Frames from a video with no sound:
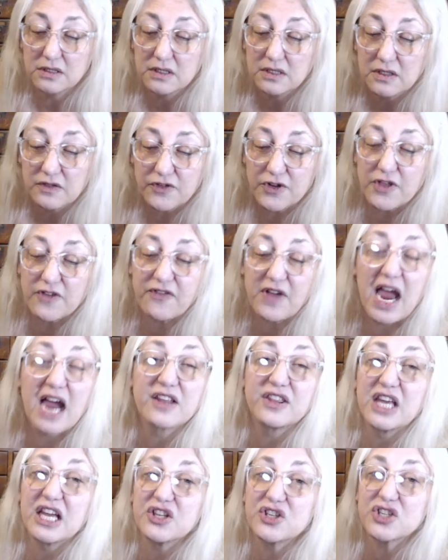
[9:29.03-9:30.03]
For the fact
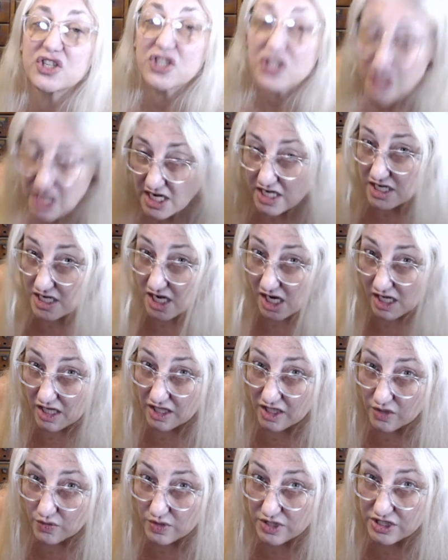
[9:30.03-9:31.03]
that skin
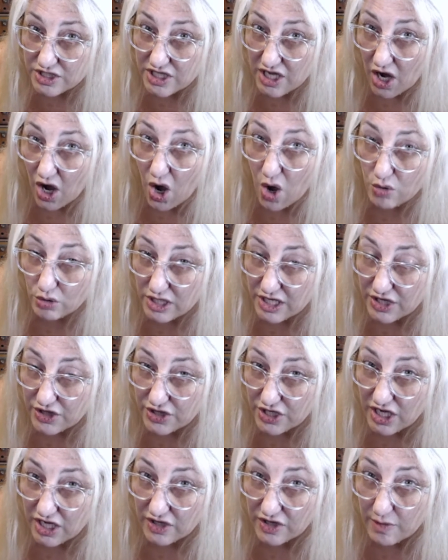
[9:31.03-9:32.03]
color was the only
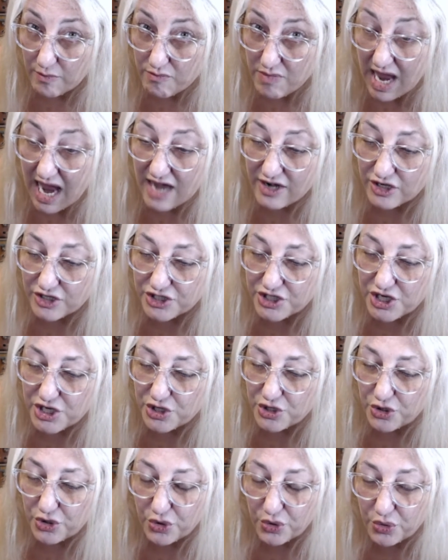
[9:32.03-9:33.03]
thing that mattered to
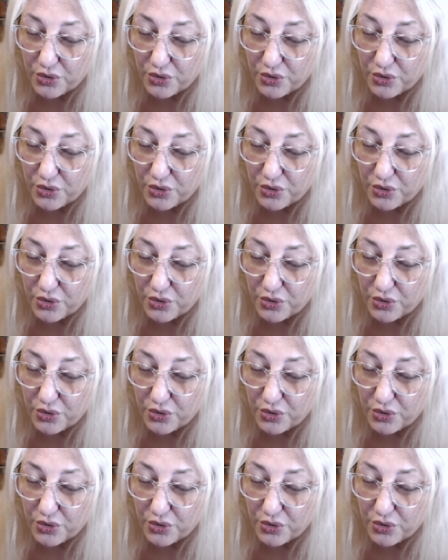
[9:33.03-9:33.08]
you.